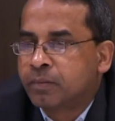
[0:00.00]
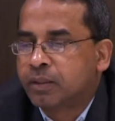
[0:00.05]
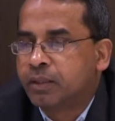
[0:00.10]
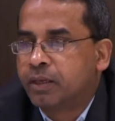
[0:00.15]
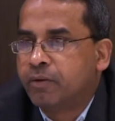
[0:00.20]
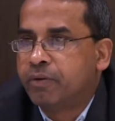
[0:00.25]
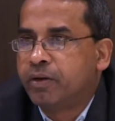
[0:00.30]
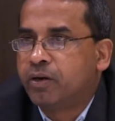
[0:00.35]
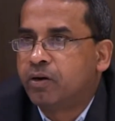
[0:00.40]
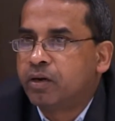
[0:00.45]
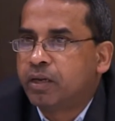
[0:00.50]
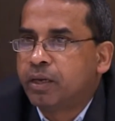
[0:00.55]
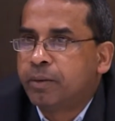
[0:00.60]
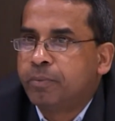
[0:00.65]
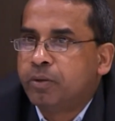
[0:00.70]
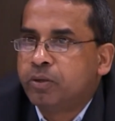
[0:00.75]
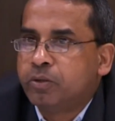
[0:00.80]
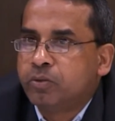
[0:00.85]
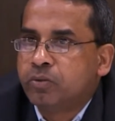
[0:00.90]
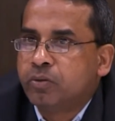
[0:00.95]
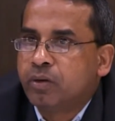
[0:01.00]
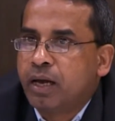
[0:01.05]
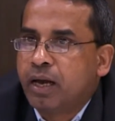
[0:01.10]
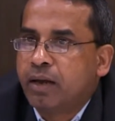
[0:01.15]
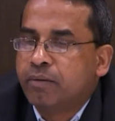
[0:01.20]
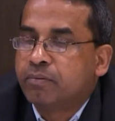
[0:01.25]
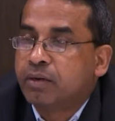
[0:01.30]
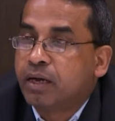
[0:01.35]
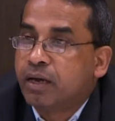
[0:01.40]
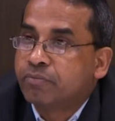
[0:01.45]
they were not able to
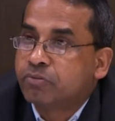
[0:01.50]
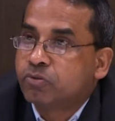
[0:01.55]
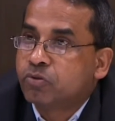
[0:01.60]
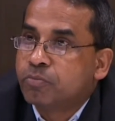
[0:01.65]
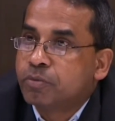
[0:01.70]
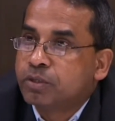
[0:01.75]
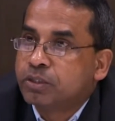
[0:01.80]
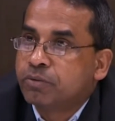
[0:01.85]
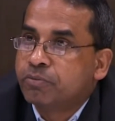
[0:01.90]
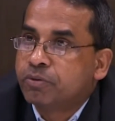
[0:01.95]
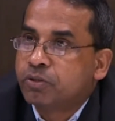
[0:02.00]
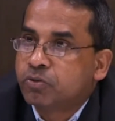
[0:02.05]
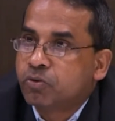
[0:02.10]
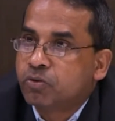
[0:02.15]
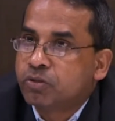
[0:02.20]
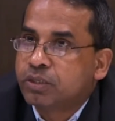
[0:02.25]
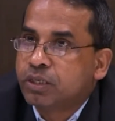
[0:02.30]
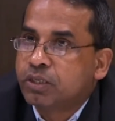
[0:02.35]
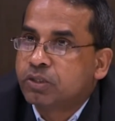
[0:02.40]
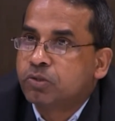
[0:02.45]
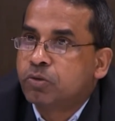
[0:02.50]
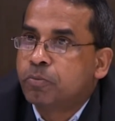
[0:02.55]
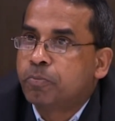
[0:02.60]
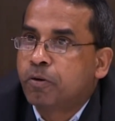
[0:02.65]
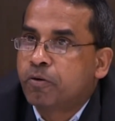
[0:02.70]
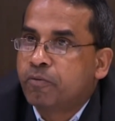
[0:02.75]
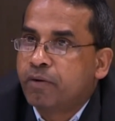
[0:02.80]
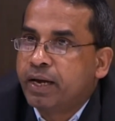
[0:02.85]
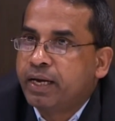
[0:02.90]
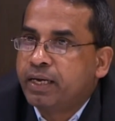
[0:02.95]
have so much of resources to
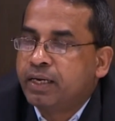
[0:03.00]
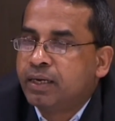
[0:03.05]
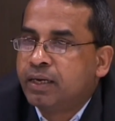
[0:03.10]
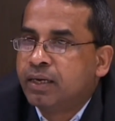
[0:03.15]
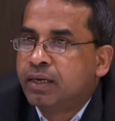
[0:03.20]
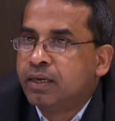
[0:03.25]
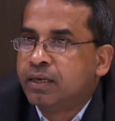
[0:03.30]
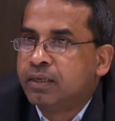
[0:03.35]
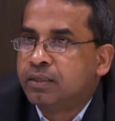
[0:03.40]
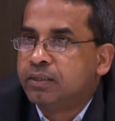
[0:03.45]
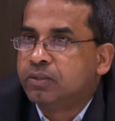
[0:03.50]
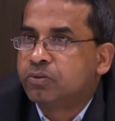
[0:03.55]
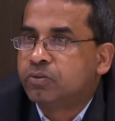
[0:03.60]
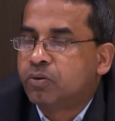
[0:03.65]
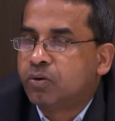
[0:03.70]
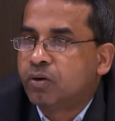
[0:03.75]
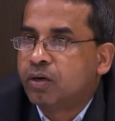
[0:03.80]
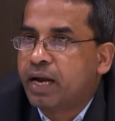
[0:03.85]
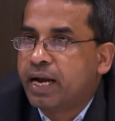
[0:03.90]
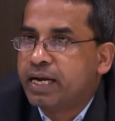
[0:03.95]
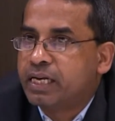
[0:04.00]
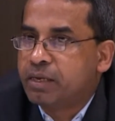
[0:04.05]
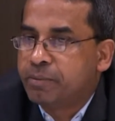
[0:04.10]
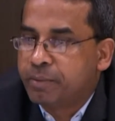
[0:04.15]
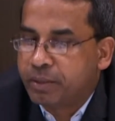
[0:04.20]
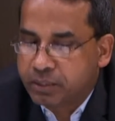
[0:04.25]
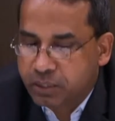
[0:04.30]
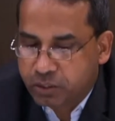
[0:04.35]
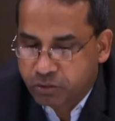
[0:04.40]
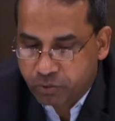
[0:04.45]
provide the so-called
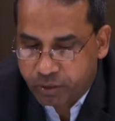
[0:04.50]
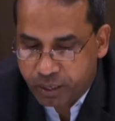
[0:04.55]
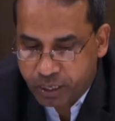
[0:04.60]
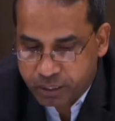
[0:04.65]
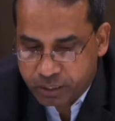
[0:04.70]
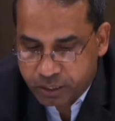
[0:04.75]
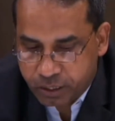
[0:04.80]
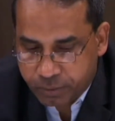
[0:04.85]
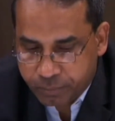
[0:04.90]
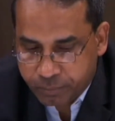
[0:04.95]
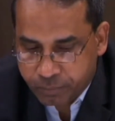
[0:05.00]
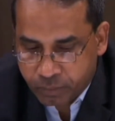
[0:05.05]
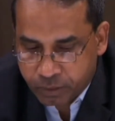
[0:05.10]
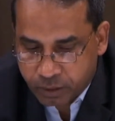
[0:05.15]
IT-based education.